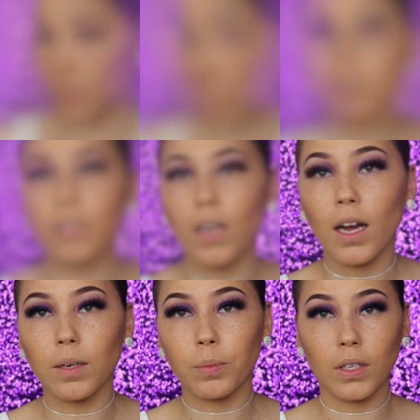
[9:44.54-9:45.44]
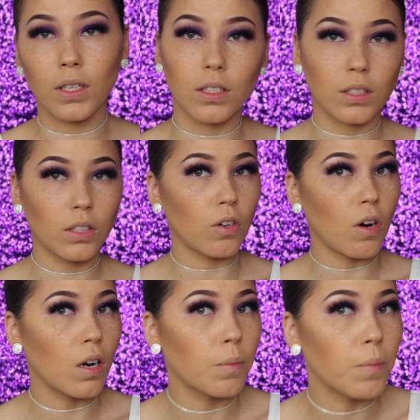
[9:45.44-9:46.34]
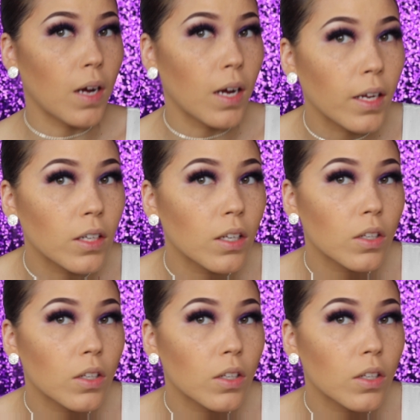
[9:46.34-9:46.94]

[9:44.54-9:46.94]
today. I did not put any concealer on